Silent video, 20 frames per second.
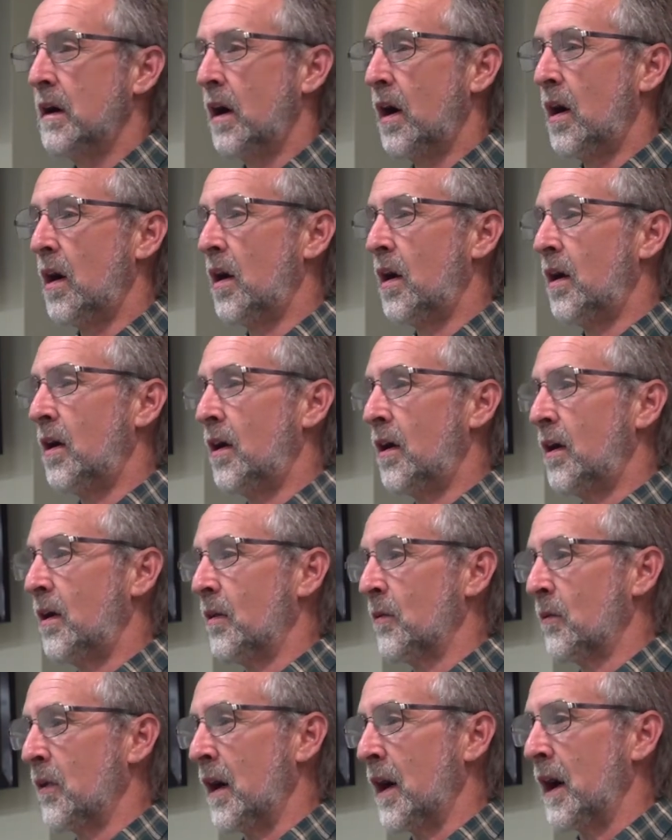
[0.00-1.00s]
All
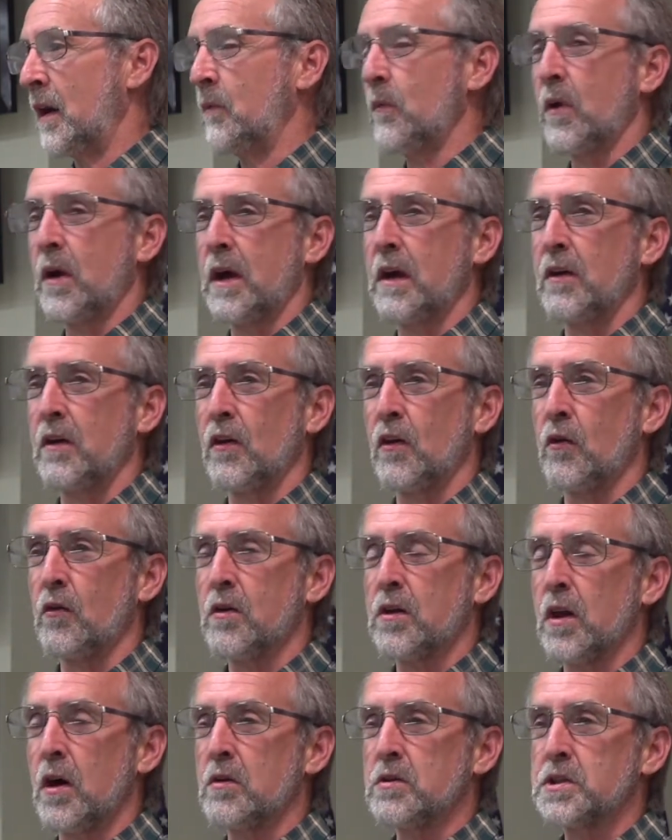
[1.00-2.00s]
right, we're getting a little
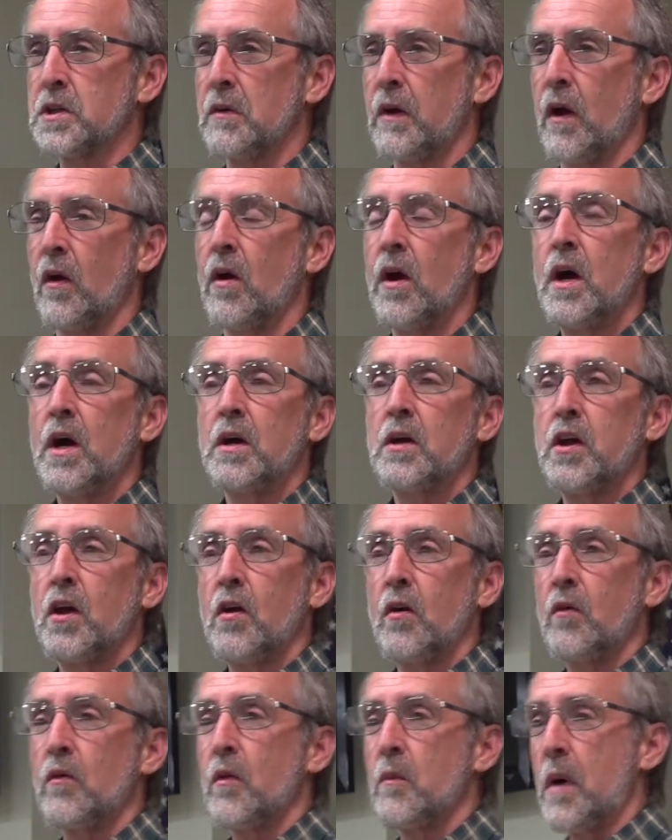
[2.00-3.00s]
closer here. You
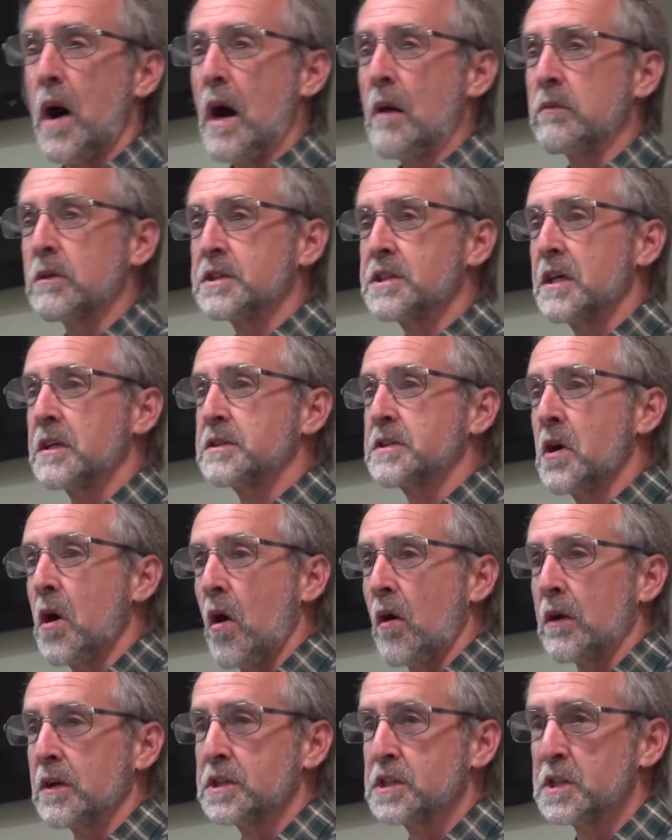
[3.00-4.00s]
know, the Bible says
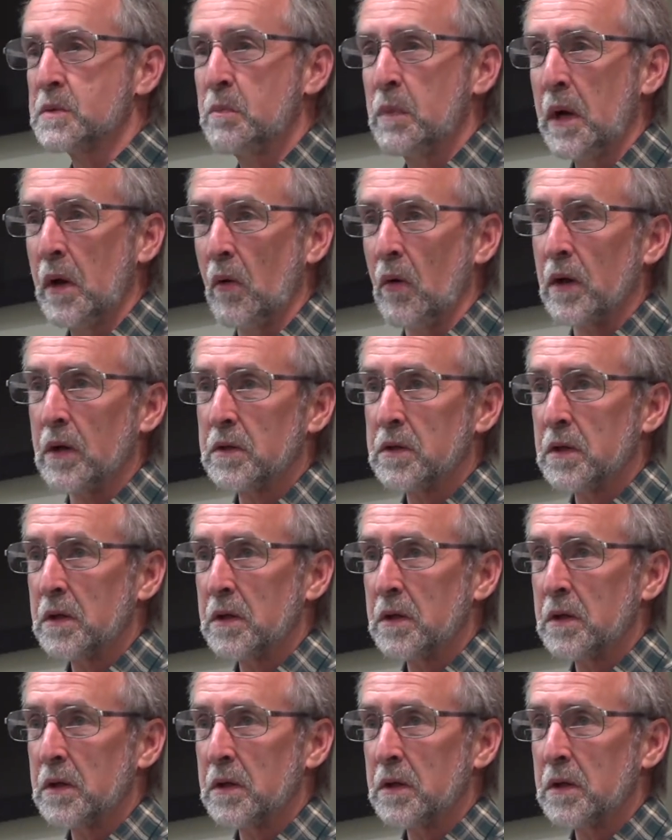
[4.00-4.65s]
God is spirit.